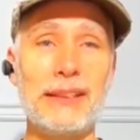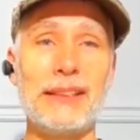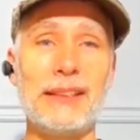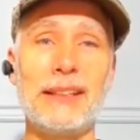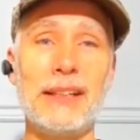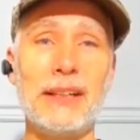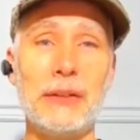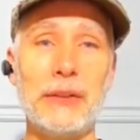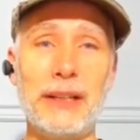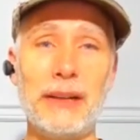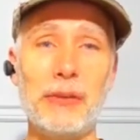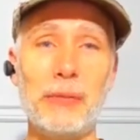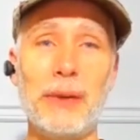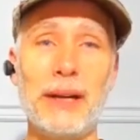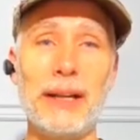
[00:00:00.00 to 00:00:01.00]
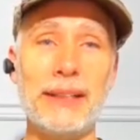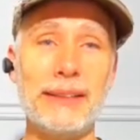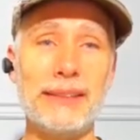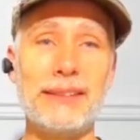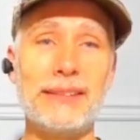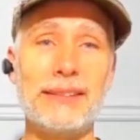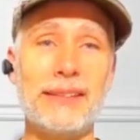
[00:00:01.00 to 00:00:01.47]
and
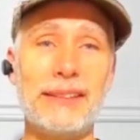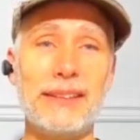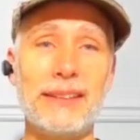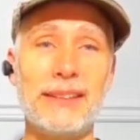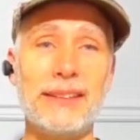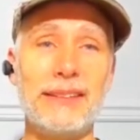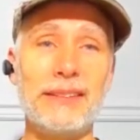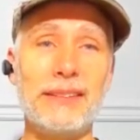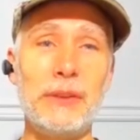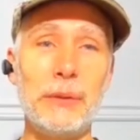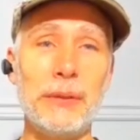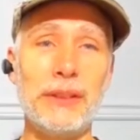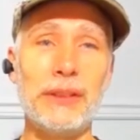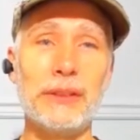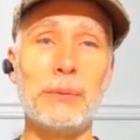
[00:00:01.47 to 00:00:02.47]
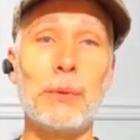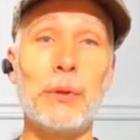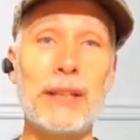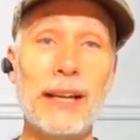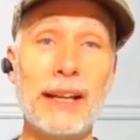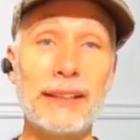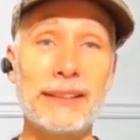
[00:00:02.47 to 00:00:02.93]
everybody's doing this
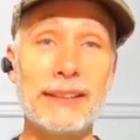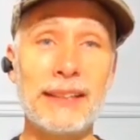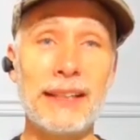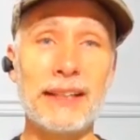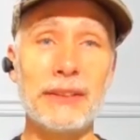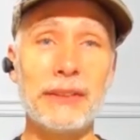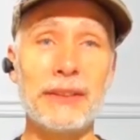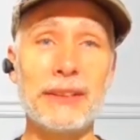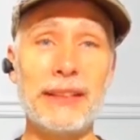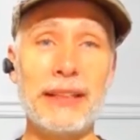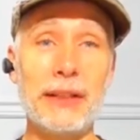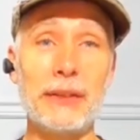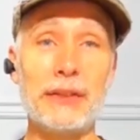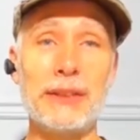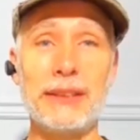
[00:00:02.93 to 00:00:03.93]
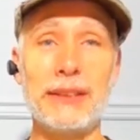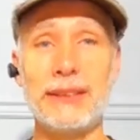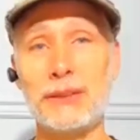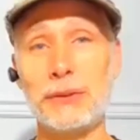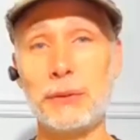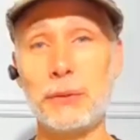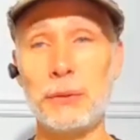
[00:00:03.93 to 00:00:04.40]
workout together, and the energy
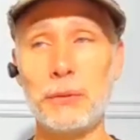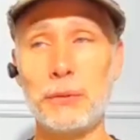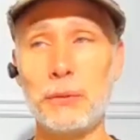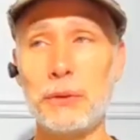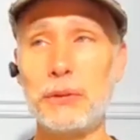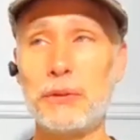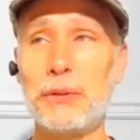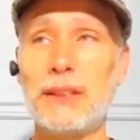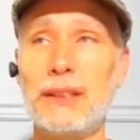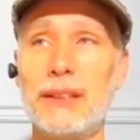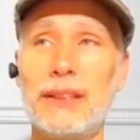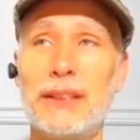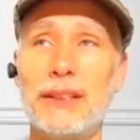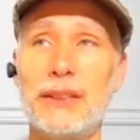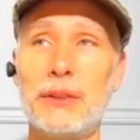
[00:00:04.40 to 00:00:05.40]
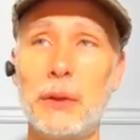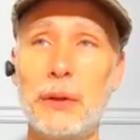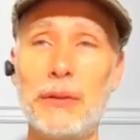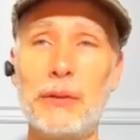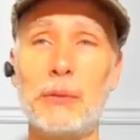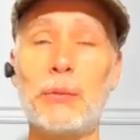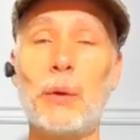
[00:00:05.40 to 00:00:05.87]
is through the roof. So
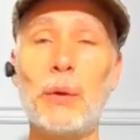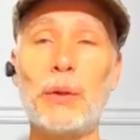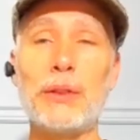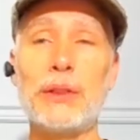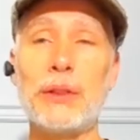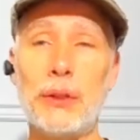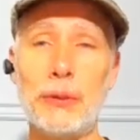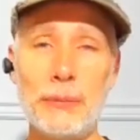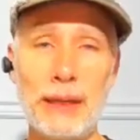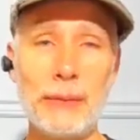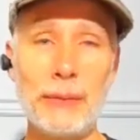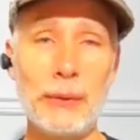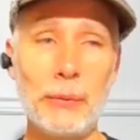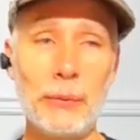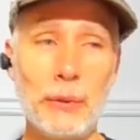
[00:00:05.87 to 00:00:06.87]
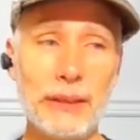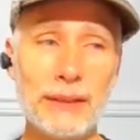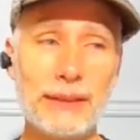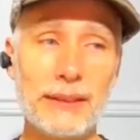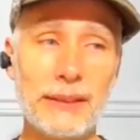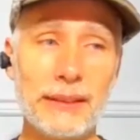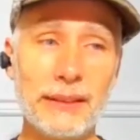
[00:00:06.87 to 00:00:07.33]
even more so, it made me
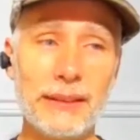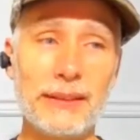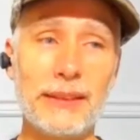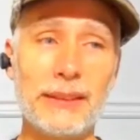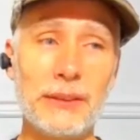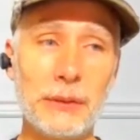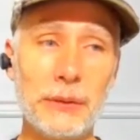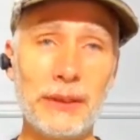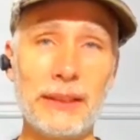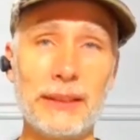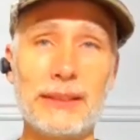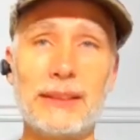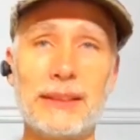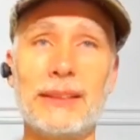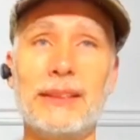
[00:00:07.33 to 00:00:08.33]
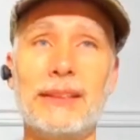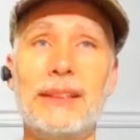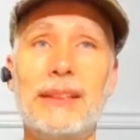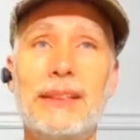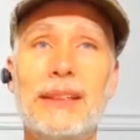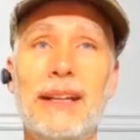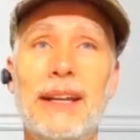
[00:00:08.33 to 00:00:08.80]
want to do this. And
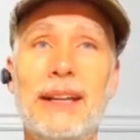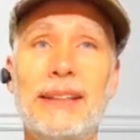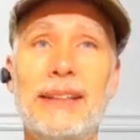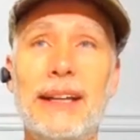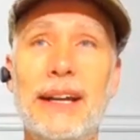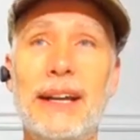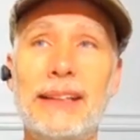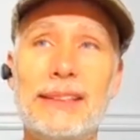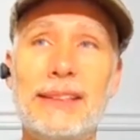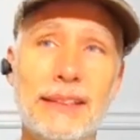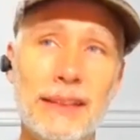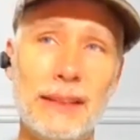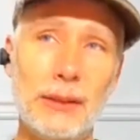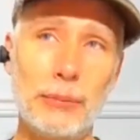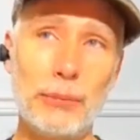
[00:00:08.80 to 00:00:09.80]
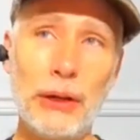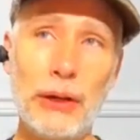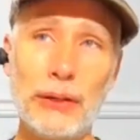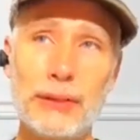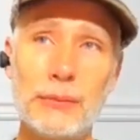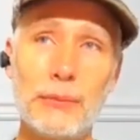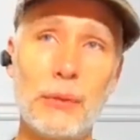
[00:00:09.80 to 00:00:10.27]
then I attended the
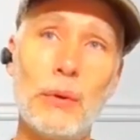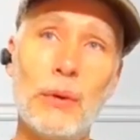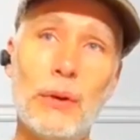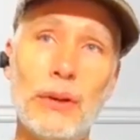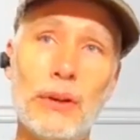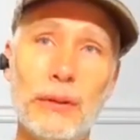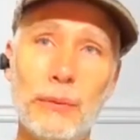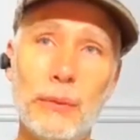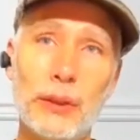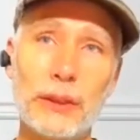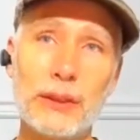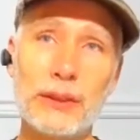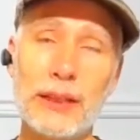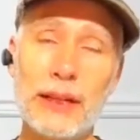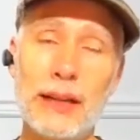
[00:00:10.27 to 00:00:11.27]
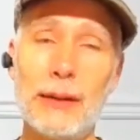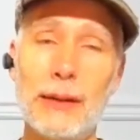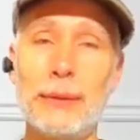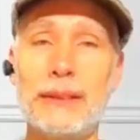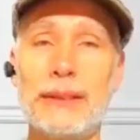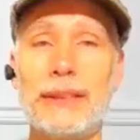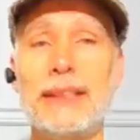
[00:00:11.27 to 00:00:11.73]
Baltimore
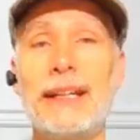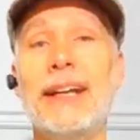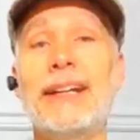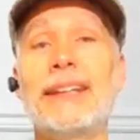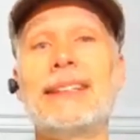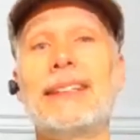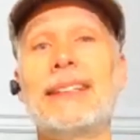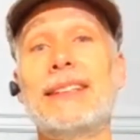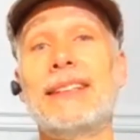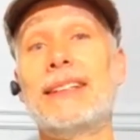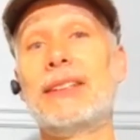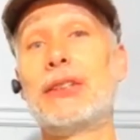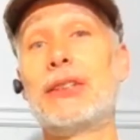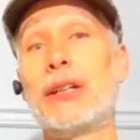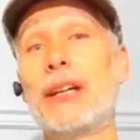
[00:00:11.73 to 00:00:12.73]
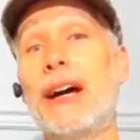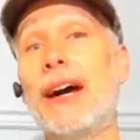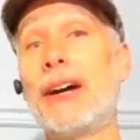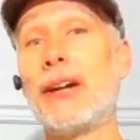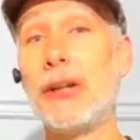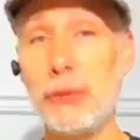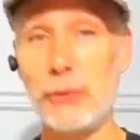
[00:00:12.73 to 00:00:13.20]
workshop, and then I attended the
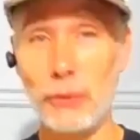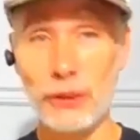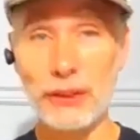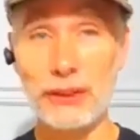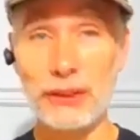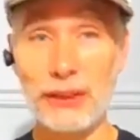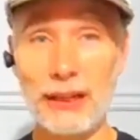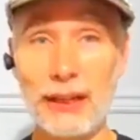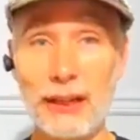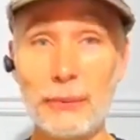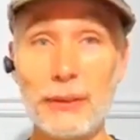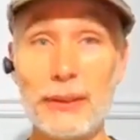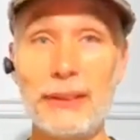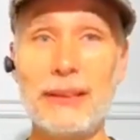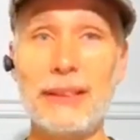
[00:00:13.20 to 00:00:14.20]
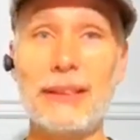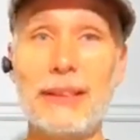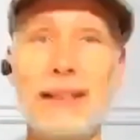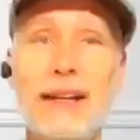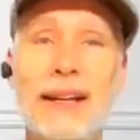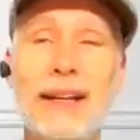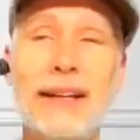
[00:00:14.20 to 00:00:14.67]
Chicago workshop.
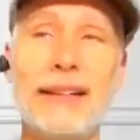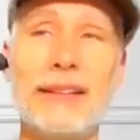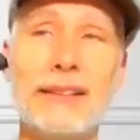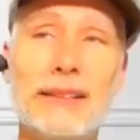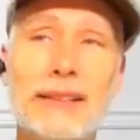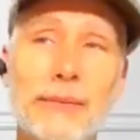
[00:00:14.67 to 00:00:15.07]
And